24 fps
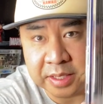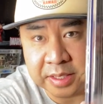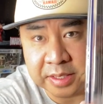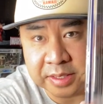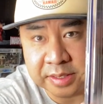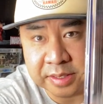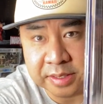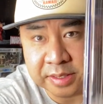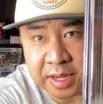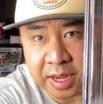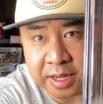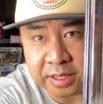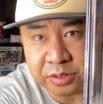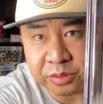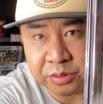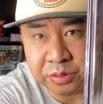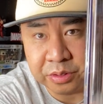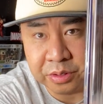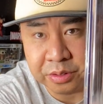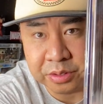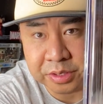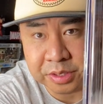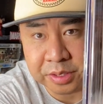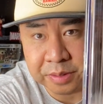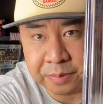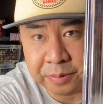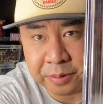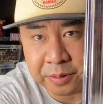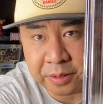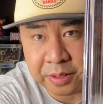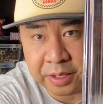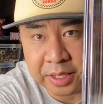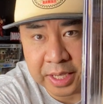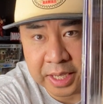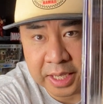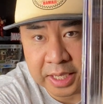it's not too
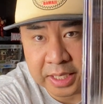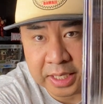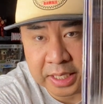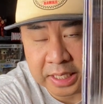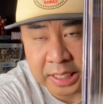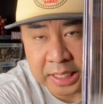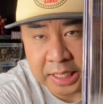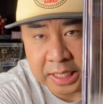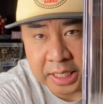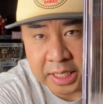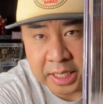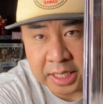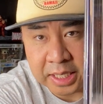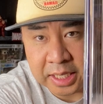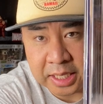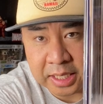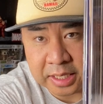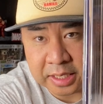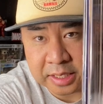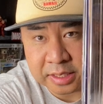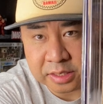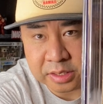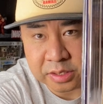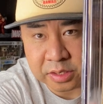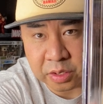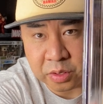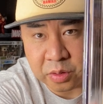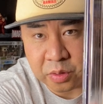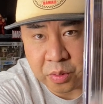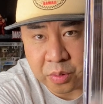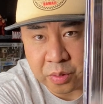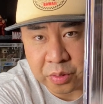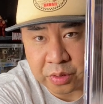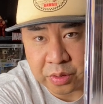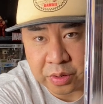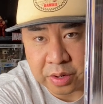noticeable. It is the
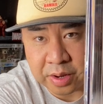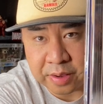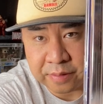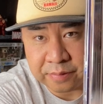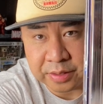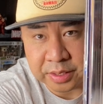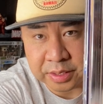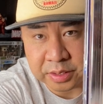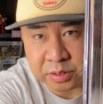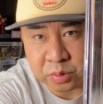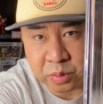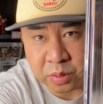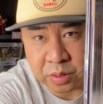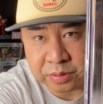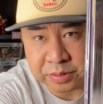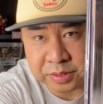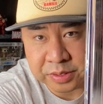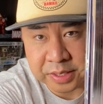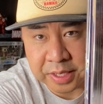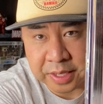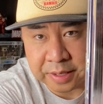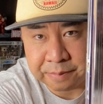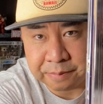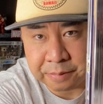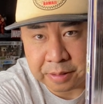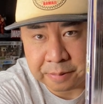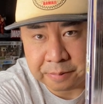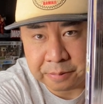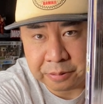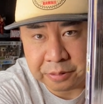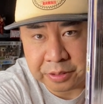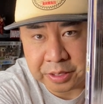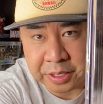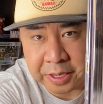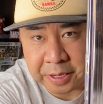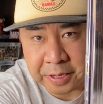corner of the 12-cent
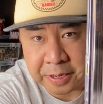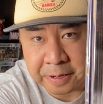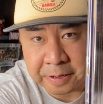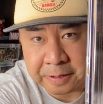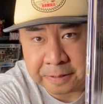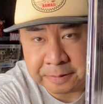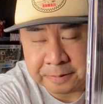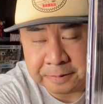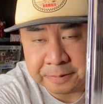bubble there.